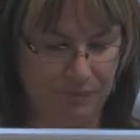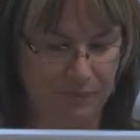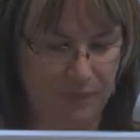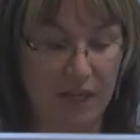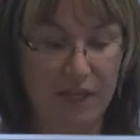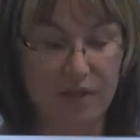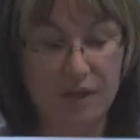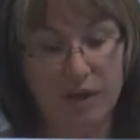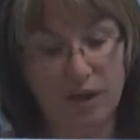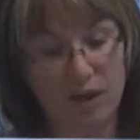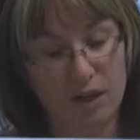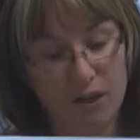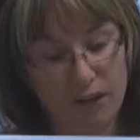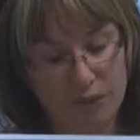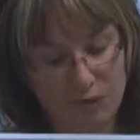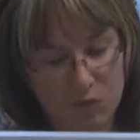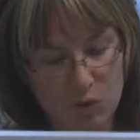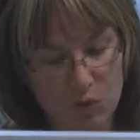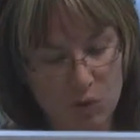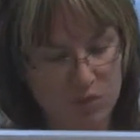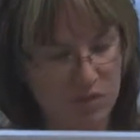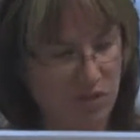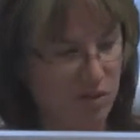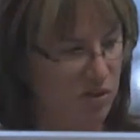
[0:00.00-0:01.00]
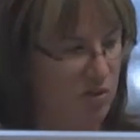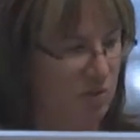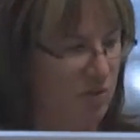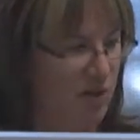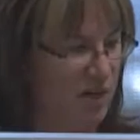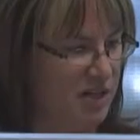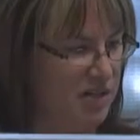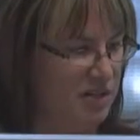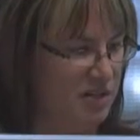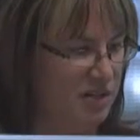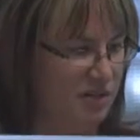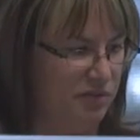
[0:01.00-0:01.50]
And of course, there's
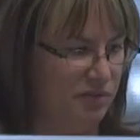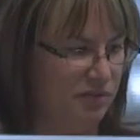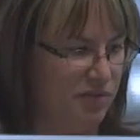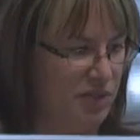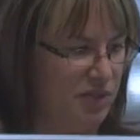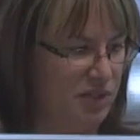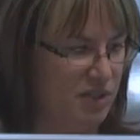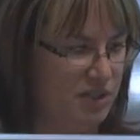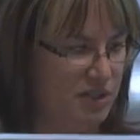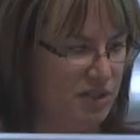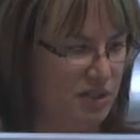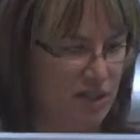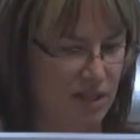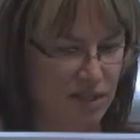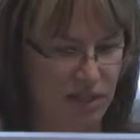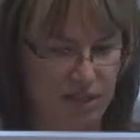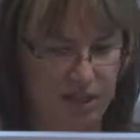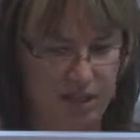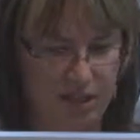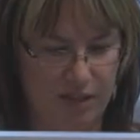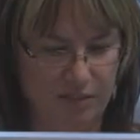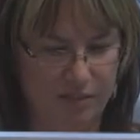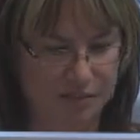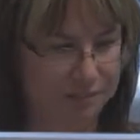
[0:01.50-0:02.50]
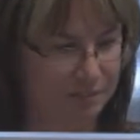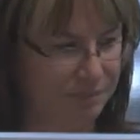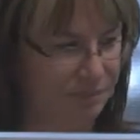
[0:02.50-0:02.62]
price differences on that.